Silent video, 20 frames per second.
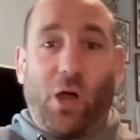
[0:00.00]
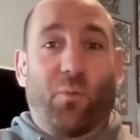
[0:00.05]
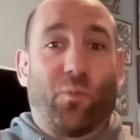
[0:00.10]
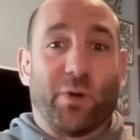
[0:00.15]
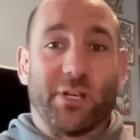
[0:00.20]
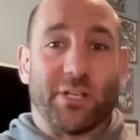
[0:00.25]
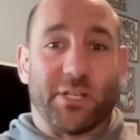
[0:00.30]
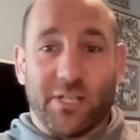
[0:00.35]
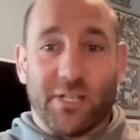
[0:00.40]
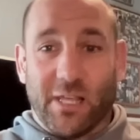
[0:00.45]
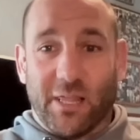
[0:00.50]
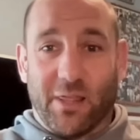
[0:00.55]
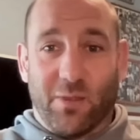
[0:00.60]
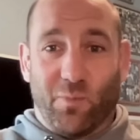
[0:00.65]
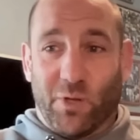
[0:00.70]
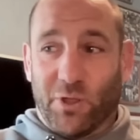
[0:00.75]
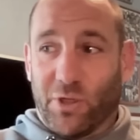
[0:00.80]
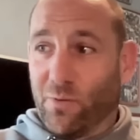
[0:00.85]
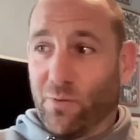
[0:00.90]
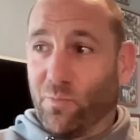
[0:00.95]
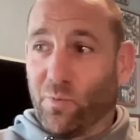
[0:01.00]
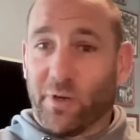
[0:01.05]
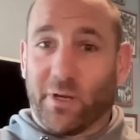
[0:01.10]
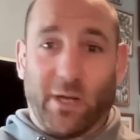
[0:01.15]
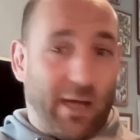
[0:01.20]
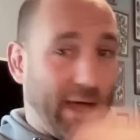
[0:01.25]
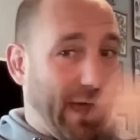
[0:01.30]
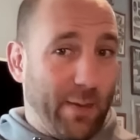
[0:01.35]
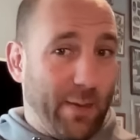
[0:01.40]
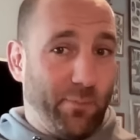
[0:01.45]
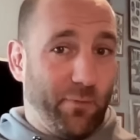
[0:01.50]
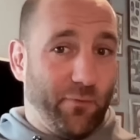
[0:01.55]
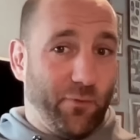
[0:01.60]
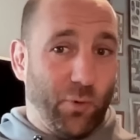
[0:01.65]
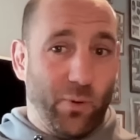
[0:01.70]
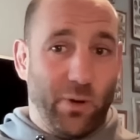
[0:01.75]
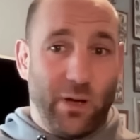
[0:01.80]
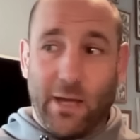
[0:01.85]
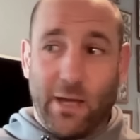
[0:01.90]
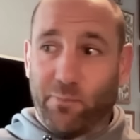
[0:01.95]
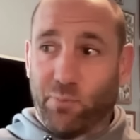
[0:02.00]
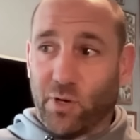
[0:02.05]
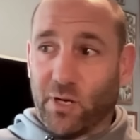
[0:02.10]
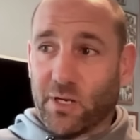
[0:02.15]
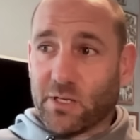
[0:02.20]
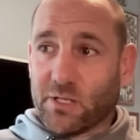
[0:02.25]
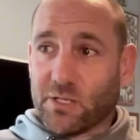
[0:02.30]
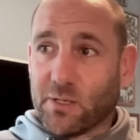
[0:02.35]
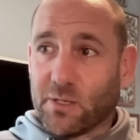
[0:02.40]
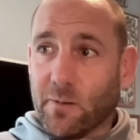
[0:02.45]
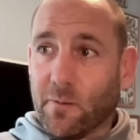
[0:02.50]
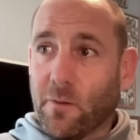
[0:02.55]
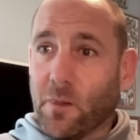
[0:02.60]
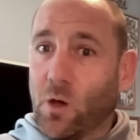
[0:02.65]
And we sit with them, we go, hey, before we lay bricks,